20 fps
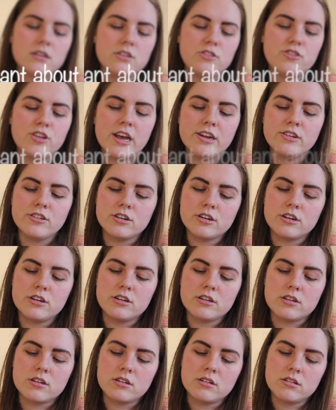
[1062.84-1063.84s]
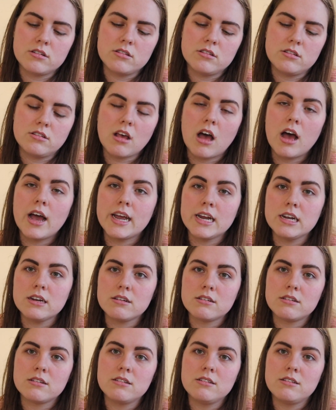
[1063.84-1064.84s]
gender
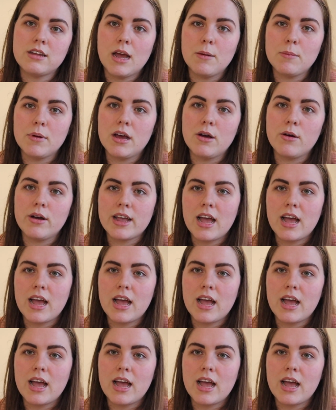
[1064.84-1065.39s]
sign down below.